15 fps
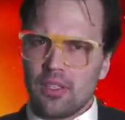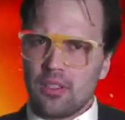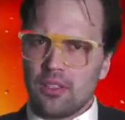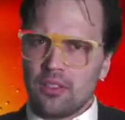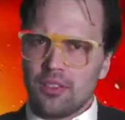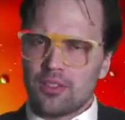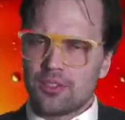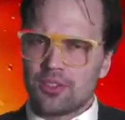
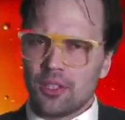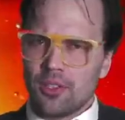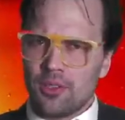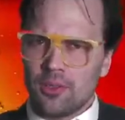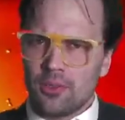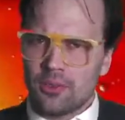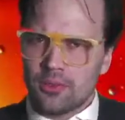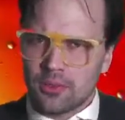
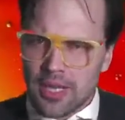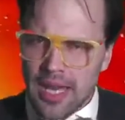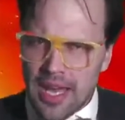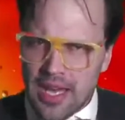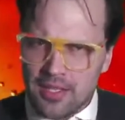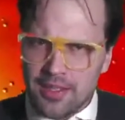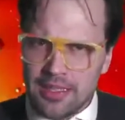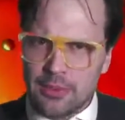So,
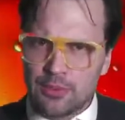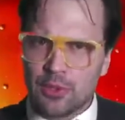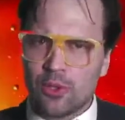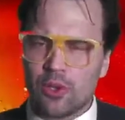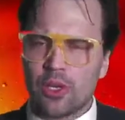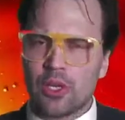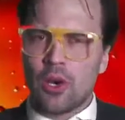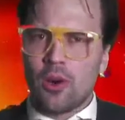Andy
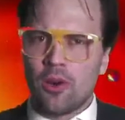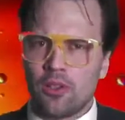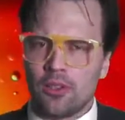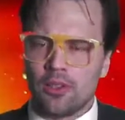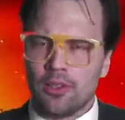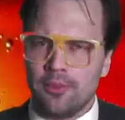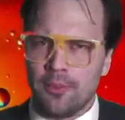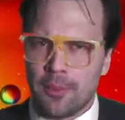
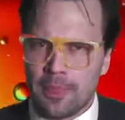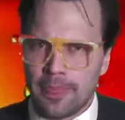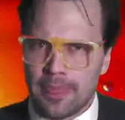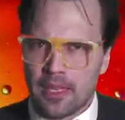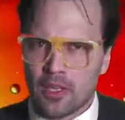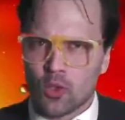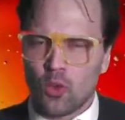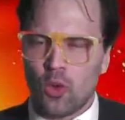Warhol,
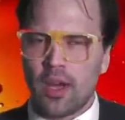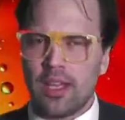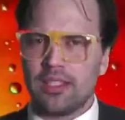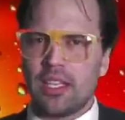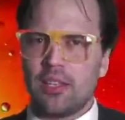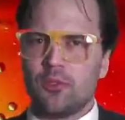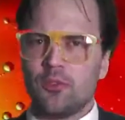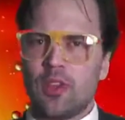quite
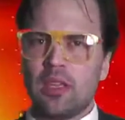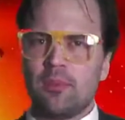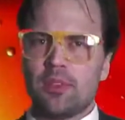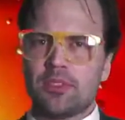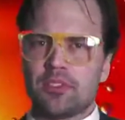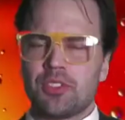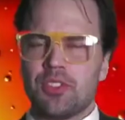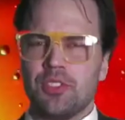a
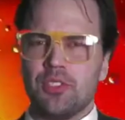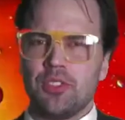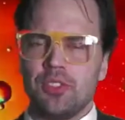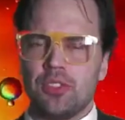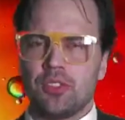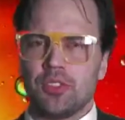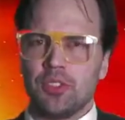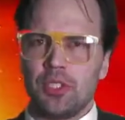famous
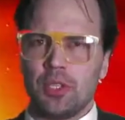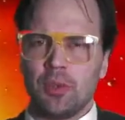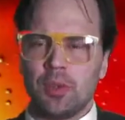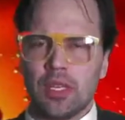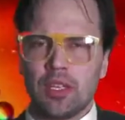dude.